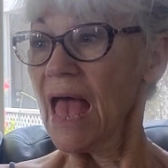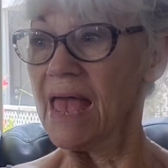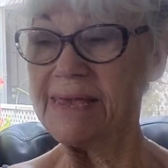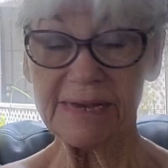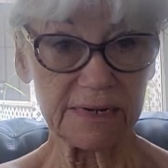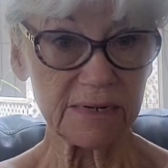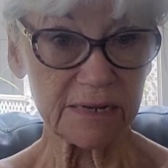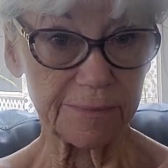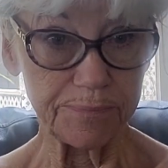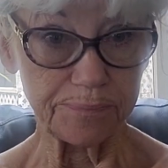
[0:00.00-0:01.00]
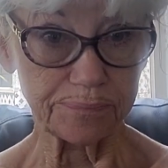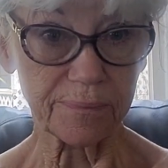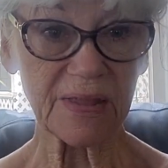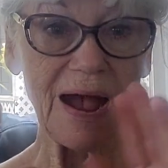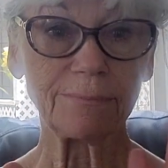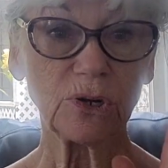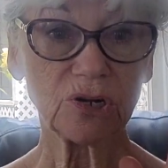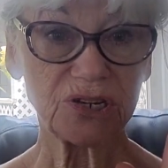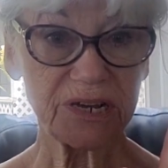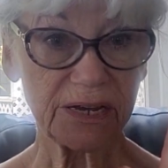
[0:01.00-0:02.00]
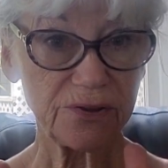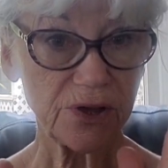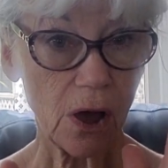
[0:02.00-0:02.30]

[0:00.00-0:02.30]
And I'm going to tell